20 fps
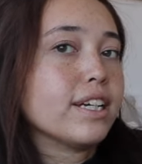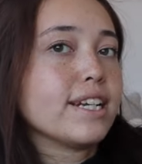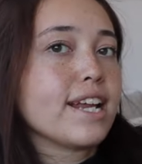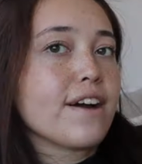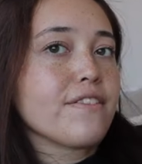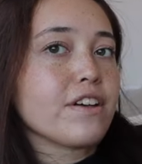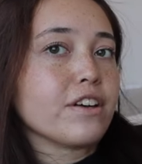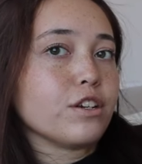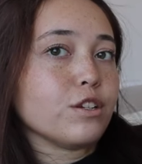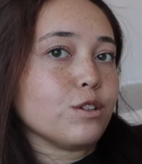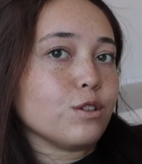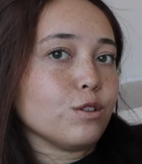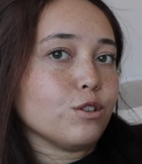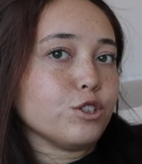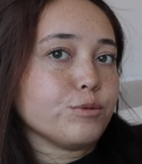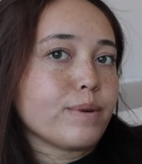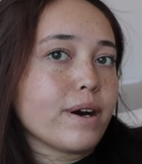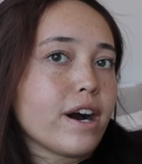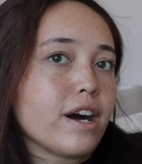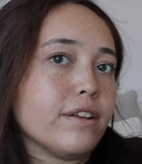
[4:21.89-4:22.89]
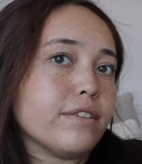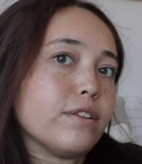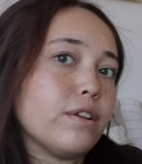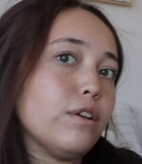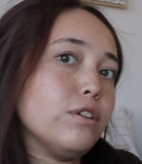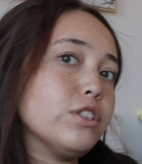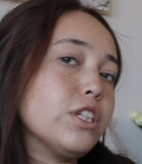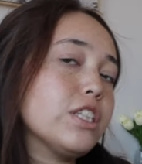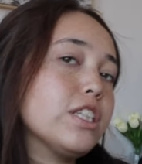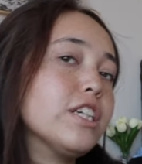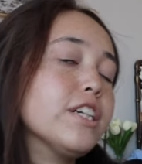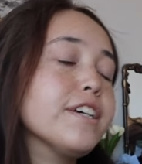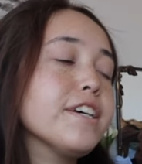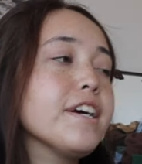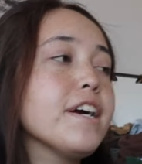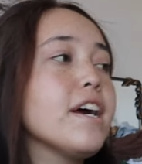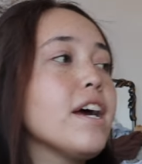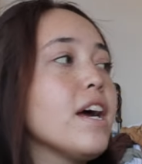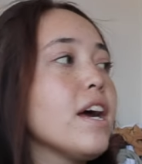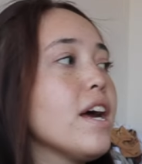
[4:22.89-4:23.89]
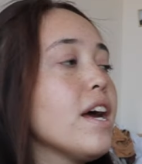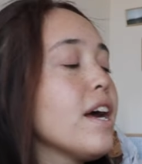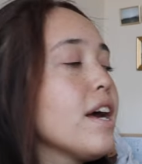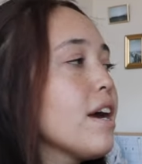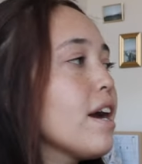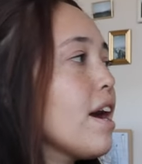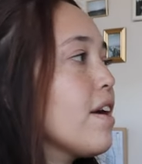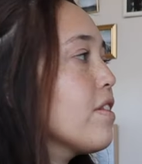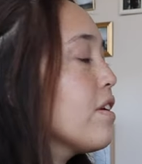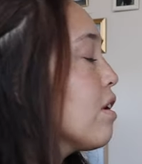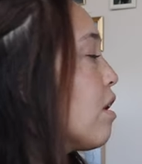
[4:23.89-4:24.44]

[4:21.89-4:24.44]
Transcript: gonna have a huge pile of clothes right there and